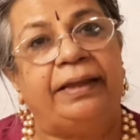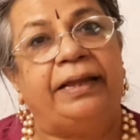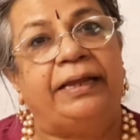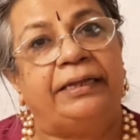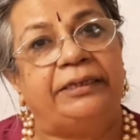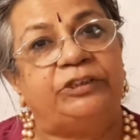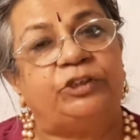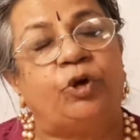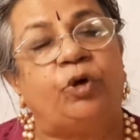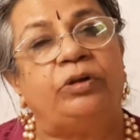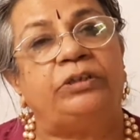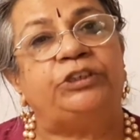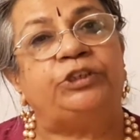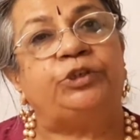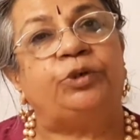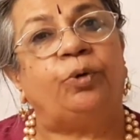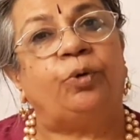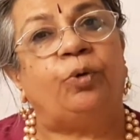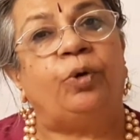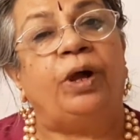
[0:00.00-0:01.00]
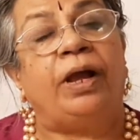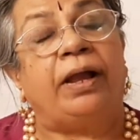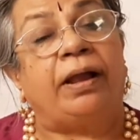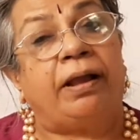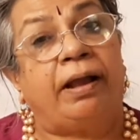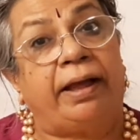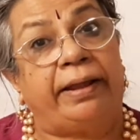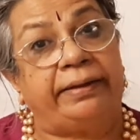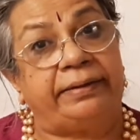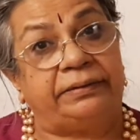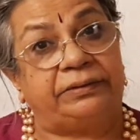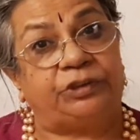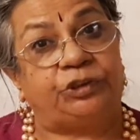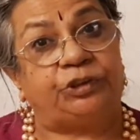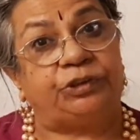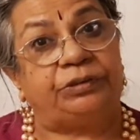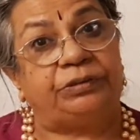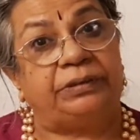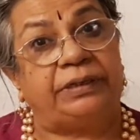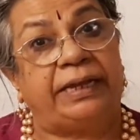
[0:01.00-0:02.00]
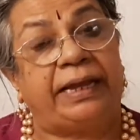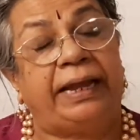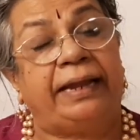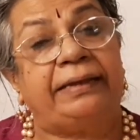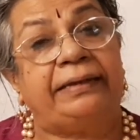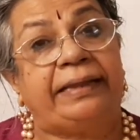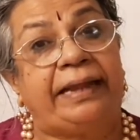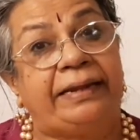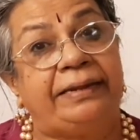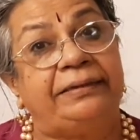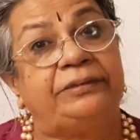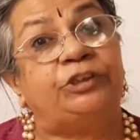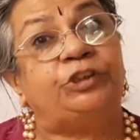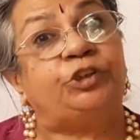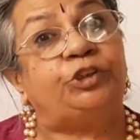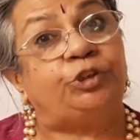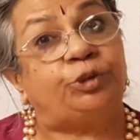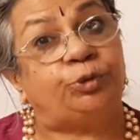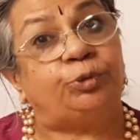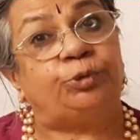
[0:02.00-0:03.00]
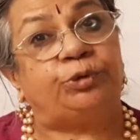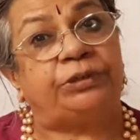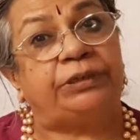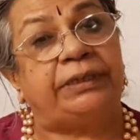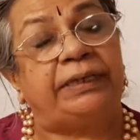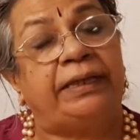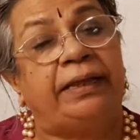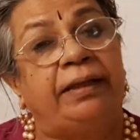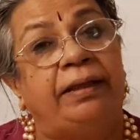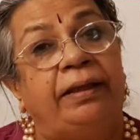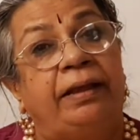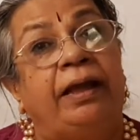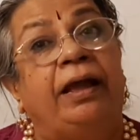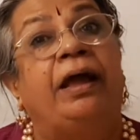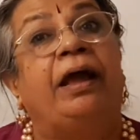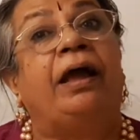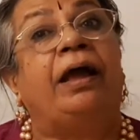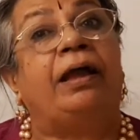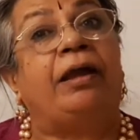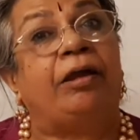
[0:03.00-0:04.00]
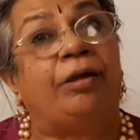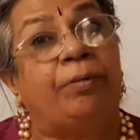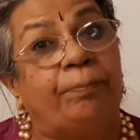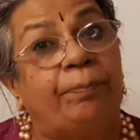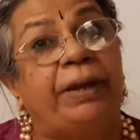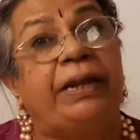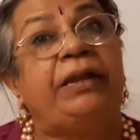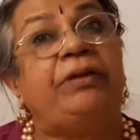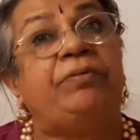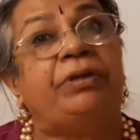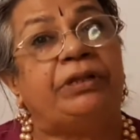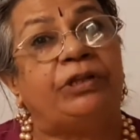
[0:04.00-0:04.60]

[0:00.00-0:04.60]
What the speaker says: is also courage, and that is truth combined with